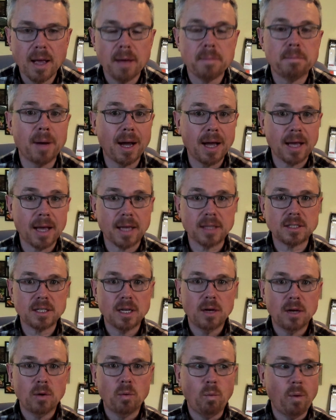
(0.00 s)
But
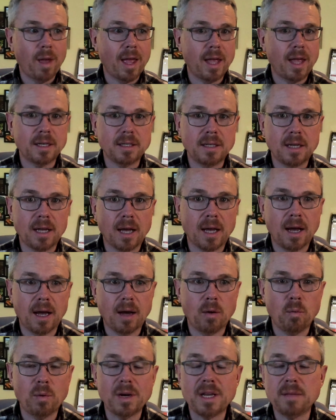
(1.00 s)
when
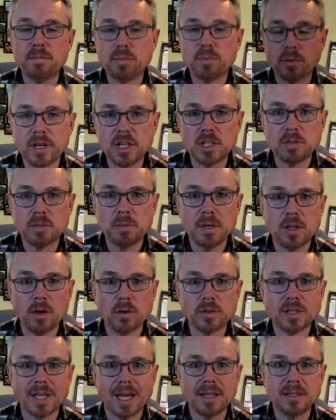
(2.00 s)
he brings me
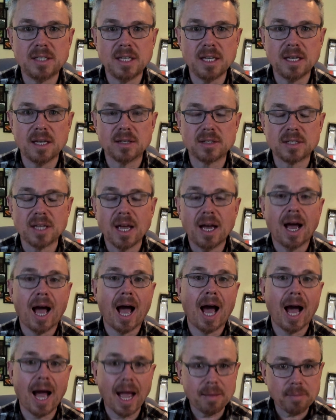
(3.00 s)
those ideas,
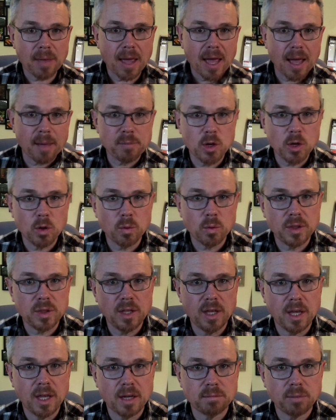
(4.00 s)
I'm happier with the
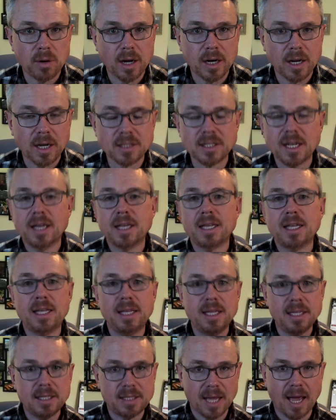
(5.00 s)
end product.
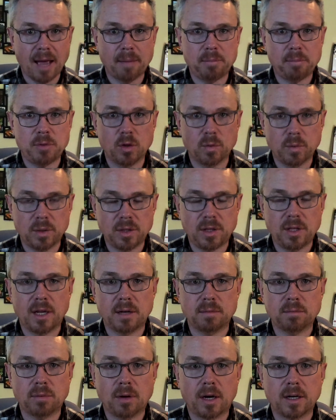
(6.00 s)
He's happier with the
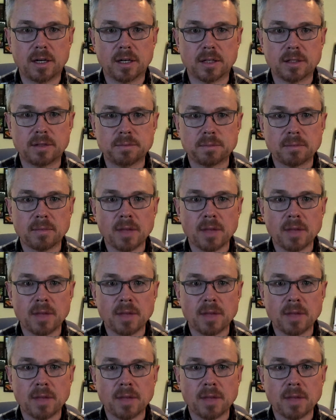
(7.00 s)
end product.